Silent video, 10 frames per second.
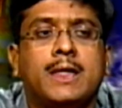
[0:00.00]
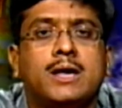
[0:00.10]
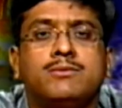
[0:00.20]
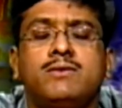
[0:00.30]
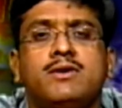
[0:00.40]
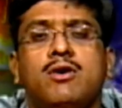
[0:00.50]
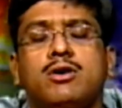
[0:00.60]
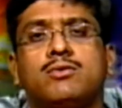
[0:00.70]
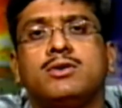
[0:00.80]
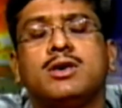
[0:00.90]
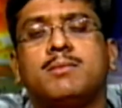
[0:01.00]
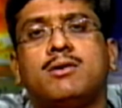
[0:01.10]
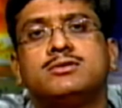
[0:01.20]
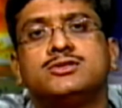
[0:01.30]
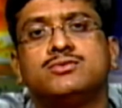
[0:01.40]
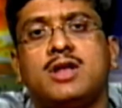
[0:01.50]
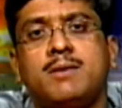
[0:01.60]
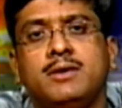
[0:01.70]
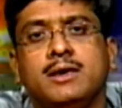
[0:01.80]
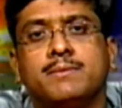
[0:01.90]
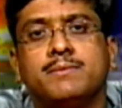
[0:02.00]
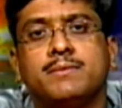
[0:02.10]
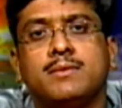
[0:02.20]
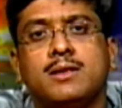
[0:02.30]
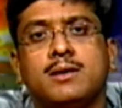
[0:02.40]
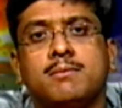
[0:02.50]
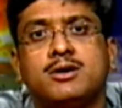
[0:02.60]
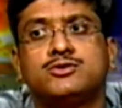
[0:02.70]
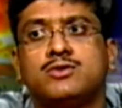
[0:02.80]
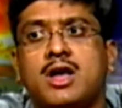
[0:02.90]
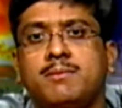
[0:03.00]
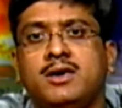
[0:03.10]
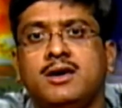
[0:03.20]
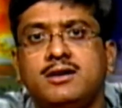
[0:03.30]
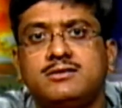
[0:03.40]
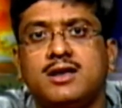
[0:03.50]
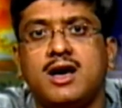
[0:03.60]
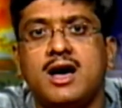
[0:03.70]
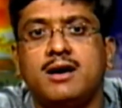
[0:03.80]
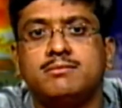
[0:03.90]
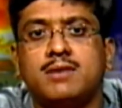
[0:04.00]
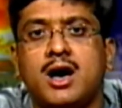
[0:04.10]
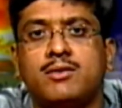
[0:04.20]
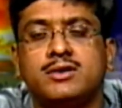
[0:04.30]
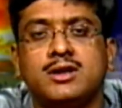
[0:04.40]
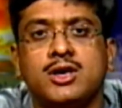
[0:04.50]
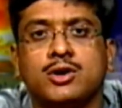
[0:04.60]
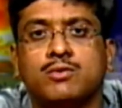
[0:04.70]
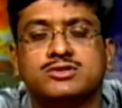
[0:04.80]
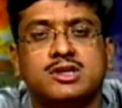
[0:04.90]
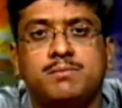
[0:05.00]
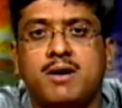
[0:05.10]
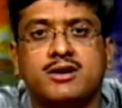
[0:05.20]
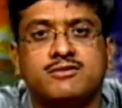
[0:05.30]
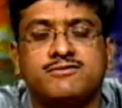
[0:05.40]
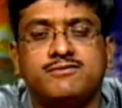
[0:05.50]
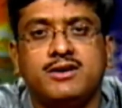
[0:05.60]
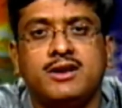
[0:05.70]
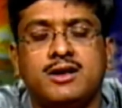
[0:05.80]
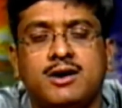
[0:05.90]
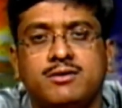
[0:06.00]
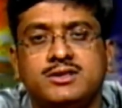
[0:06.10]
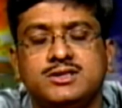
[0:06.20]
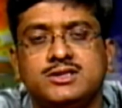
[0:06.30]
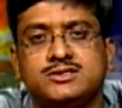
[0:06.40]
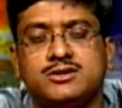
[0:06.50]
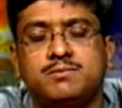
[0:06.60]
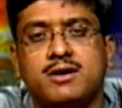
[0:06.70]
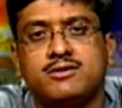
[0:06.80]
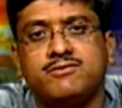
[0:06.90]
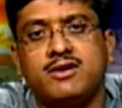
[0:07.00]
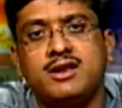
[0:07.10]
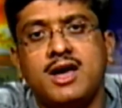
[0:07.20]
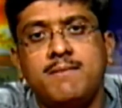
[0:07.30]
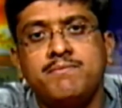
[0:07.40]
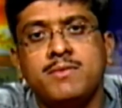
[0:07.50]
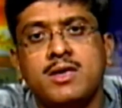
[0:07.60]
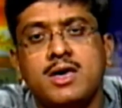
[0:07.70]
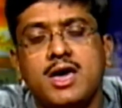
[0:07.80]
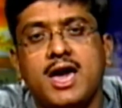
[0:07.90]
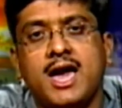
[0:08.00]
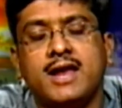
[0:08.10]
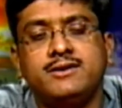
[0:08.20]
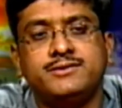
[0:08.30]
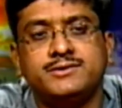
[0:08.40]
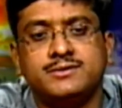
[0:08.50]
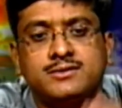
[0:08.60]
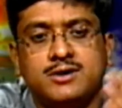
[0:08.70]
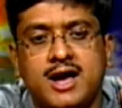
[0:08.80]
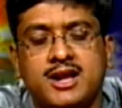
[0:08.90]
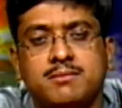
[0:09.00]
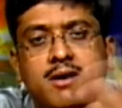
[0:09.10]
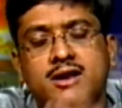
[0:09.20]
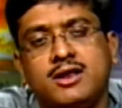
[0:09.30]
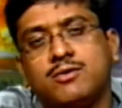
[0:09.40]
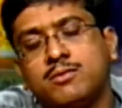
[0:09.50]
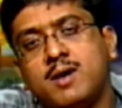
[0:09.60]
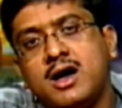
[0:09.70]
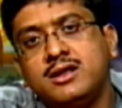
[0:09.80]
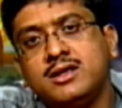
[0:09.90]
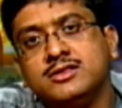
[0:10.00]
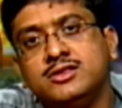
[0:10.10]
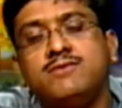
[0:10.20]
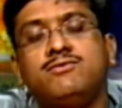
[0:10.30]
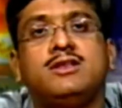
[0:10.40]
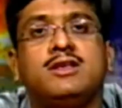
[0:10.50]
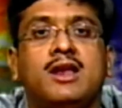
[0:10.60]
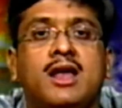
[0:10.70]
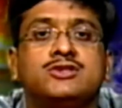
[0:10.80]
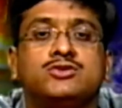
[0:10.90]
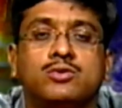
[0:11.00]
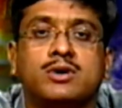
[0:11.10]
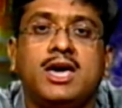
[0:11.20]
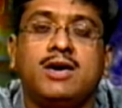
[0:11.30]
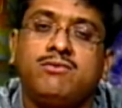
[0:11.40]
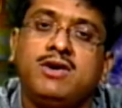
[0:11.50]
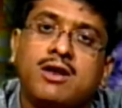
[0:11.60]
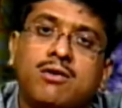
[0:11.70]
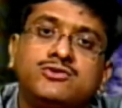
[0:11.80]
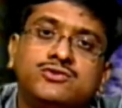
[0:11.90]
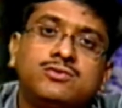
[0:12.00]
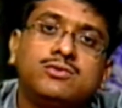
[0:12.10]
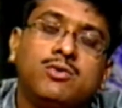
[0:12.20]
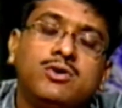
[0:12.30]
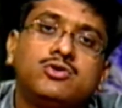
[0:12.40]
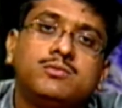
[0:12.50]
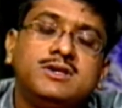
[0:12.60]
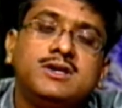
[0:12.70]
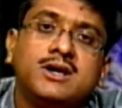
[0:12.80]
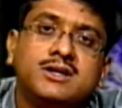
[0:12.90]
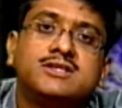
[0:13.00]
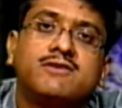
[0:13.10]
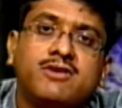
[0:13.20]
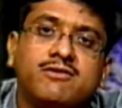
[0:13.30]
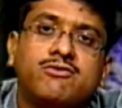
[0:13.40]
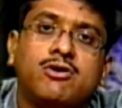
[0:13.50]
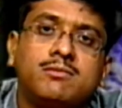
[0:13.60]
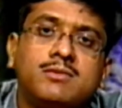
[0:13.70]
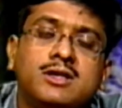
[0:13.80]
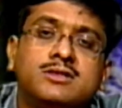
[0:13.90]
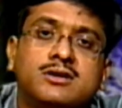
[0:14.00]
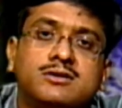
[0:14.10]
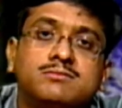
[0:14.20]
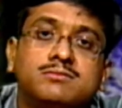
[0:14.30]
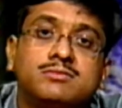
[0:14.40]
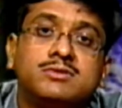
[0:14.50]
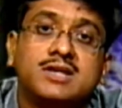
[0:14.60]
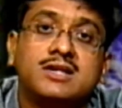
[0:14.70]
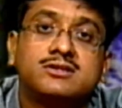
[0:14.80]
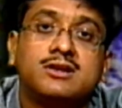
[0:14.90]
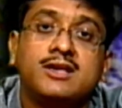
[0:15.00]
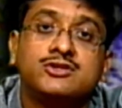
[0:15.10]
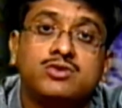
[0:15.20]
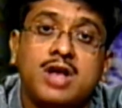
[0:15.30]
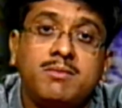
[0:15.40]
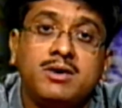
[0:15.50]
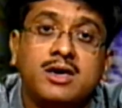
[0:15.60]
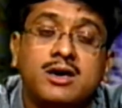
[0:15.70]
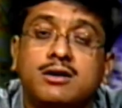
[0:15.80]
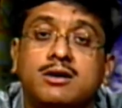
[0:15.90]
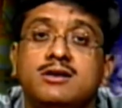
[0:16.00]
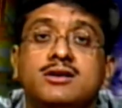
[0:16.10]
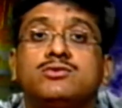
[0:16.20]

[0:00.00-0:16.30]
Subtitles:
we were not knowing about the tsunami, but tsunami hit the our coastal part of eastern part of India and Andaman Nicobar. Then we realized, okay, we are also going to be suffering from the disaster like tsunami. Earlier to